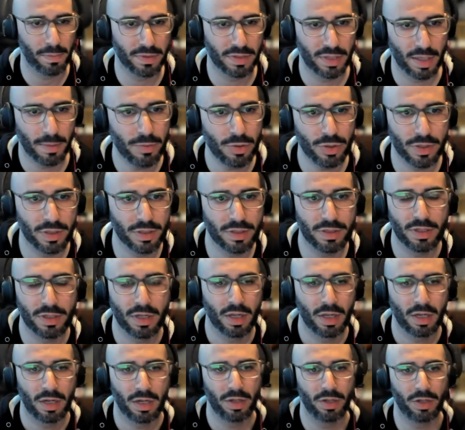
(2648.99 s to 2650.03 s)
presumptuous,
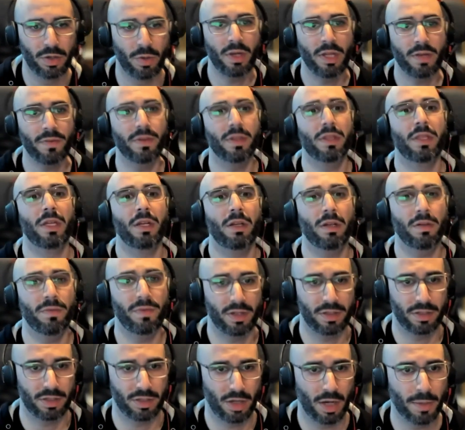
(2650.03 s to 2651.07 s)
don't even think of
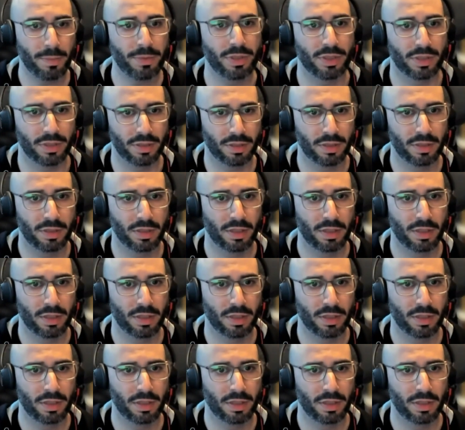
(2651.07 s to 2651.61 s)
it as an option.